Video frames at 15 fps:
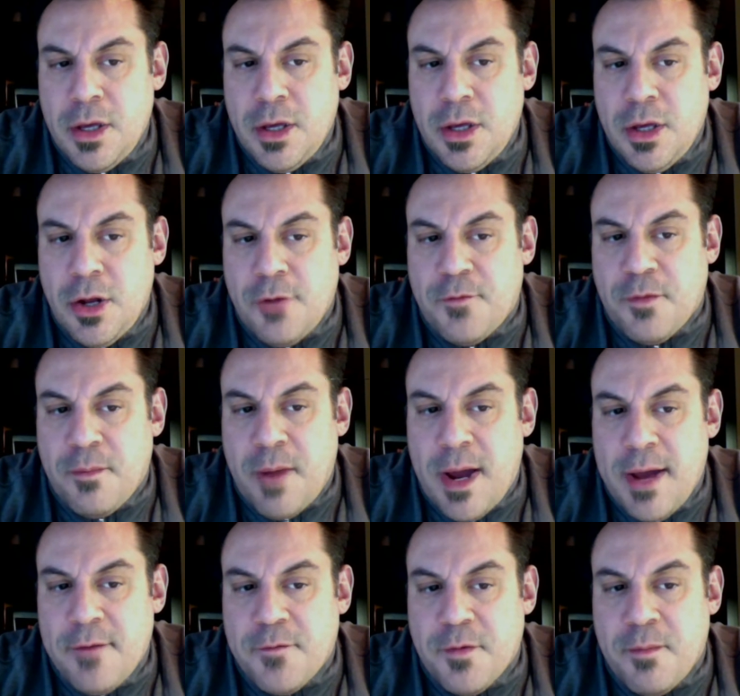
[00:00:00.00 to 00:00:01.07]

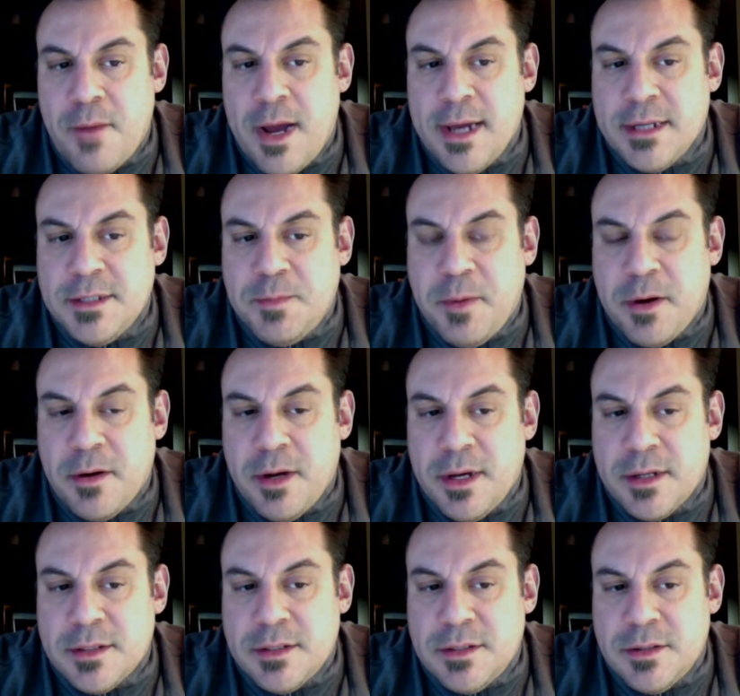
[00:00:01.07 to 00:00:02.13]
From my
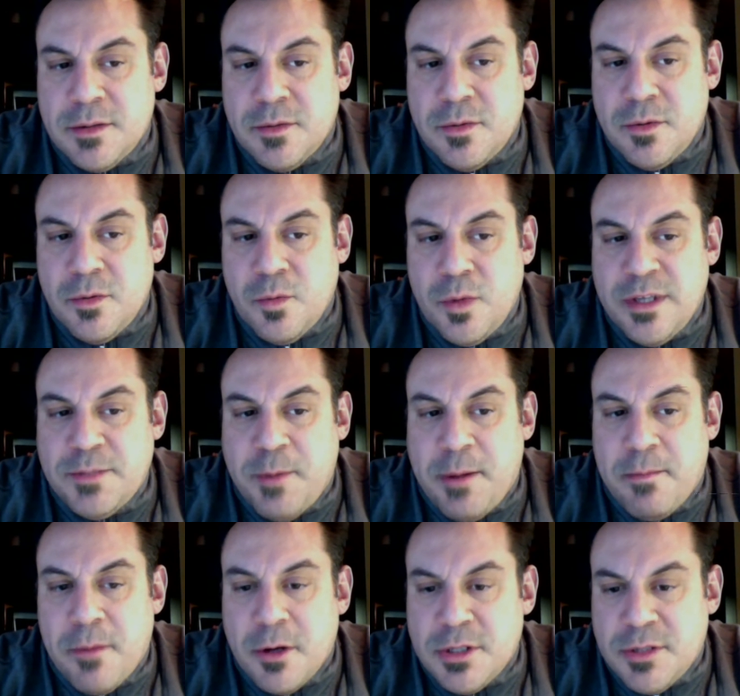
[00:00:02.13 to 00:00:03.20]
experience, we spent
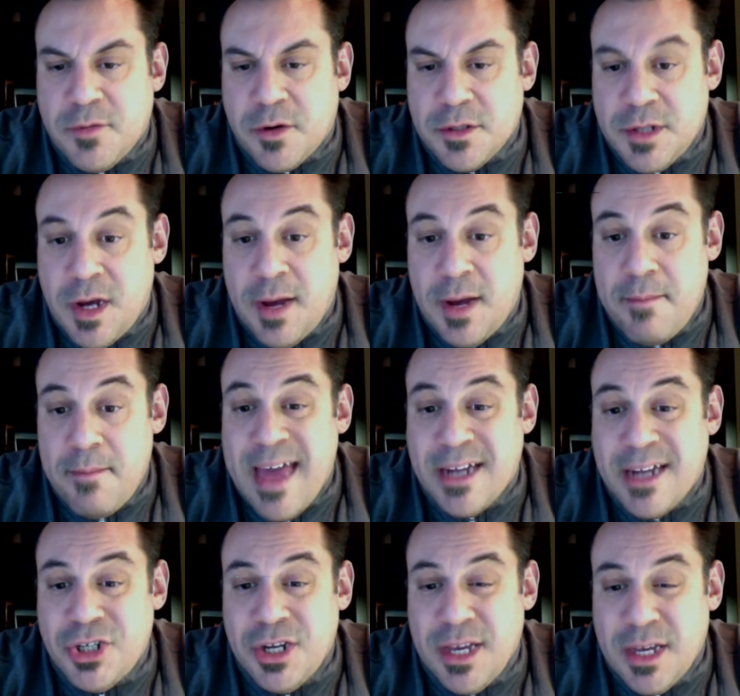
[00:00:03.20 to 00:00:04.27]
most of our time
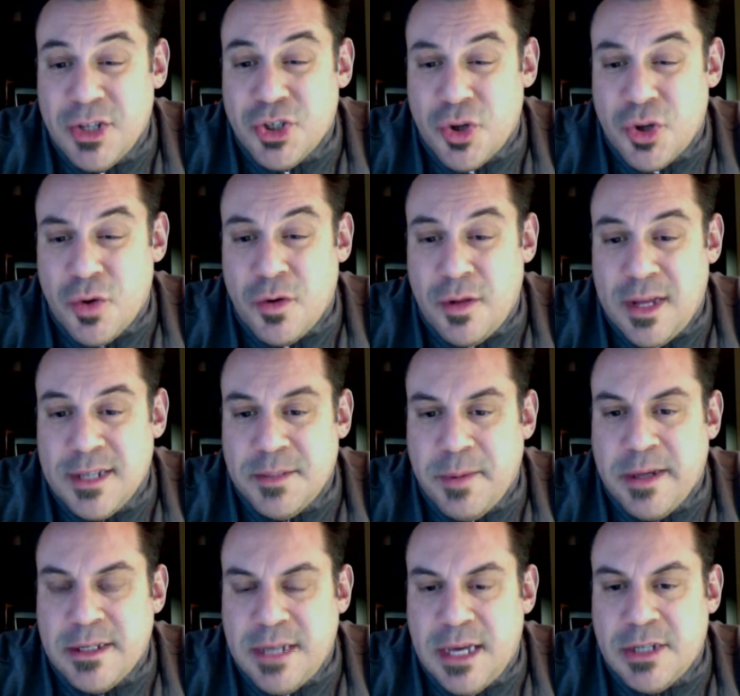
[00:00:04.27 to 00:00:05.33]
managing internal
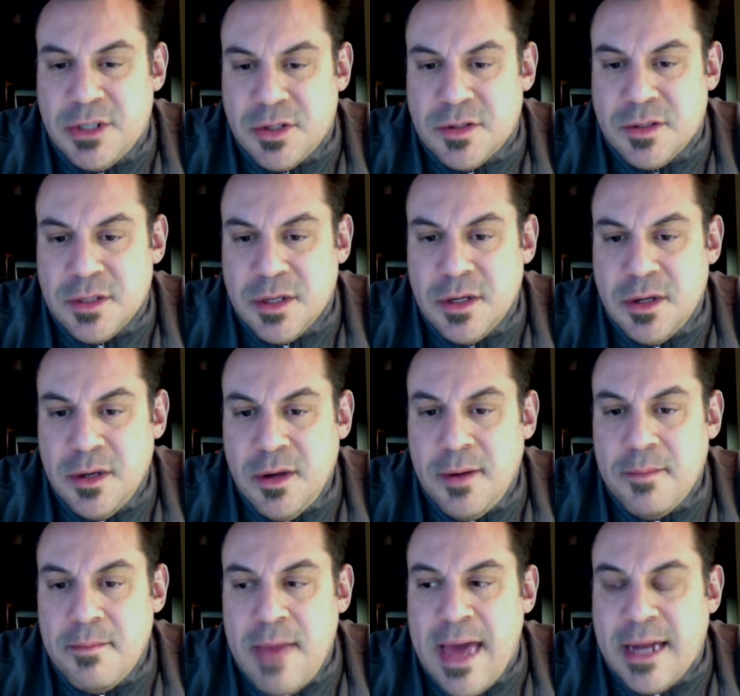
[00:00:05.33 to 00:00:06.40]
expectations,
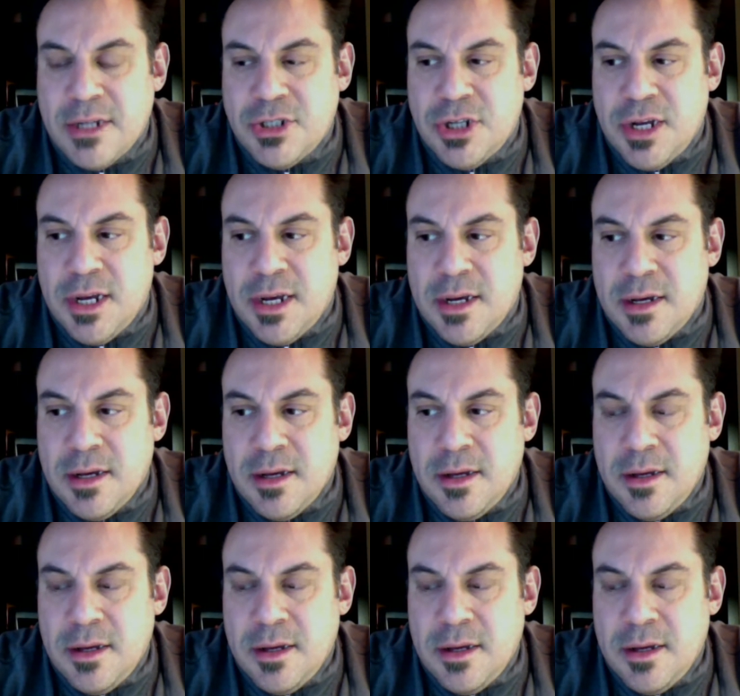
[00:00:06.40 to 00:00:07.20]
managing